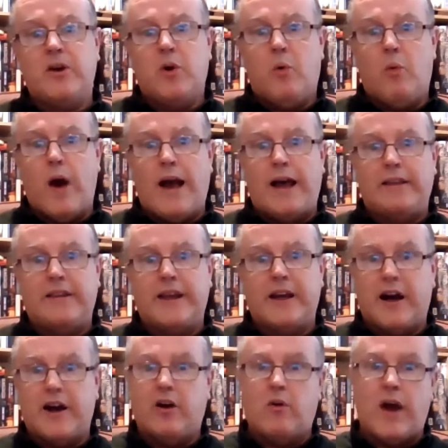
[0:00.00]
when the
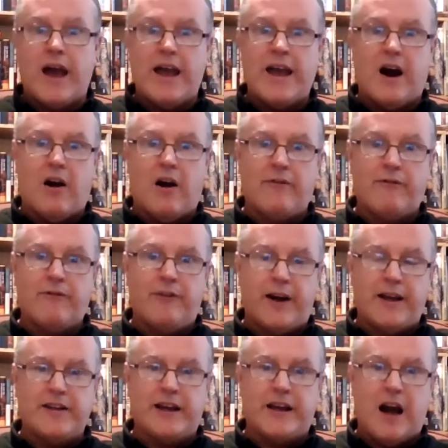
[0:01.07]
IRA are
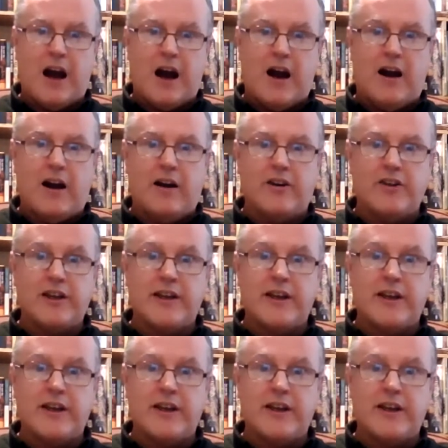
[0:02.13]
fighting hard,